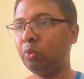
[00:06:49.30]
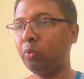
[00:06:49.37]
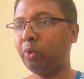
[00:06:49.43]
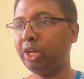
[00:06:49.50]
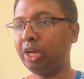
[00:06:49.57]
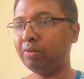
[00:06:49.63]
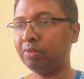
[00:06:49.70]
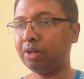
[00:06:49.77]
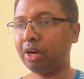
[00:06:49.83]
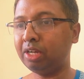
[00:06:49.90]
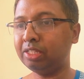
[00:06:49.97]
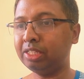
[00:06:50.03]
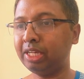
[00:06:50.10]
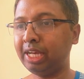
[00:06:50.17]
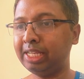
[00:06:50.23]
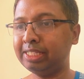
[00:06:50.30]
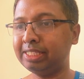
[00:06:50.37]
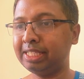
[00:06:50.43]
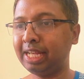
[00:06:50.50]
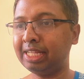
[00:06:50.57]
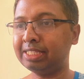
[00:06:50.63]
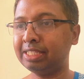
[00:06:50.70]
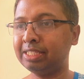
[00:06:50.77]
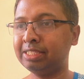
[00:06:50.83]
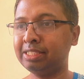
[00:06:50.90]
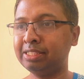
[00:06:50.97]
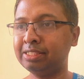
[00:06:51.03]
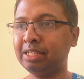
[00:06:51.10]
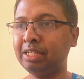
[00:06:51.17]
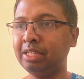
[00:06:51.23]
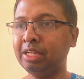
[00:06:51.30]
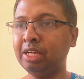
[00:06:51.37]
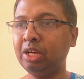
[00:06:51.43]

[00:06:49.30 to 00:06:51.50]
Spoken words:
We have got the exact search result.